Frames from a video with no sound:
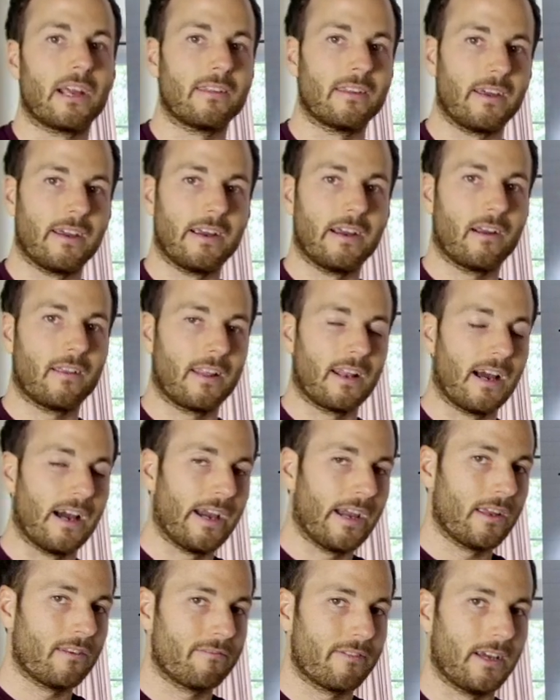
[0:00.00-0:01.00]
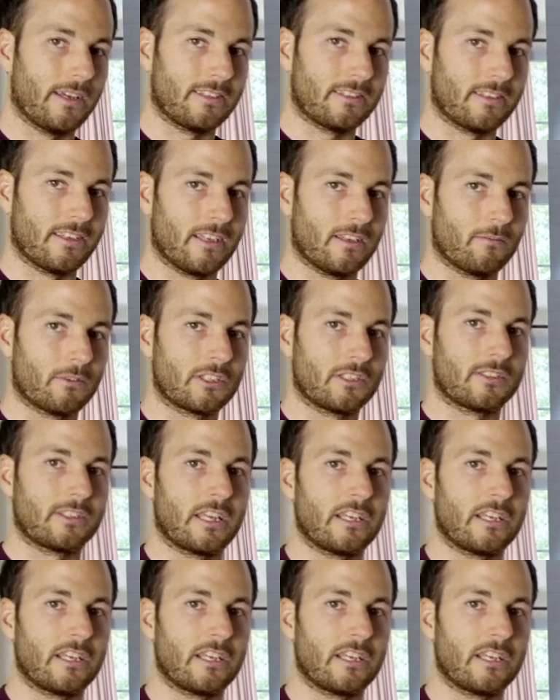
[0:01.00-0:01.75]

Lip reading: In the area that I invest in, which is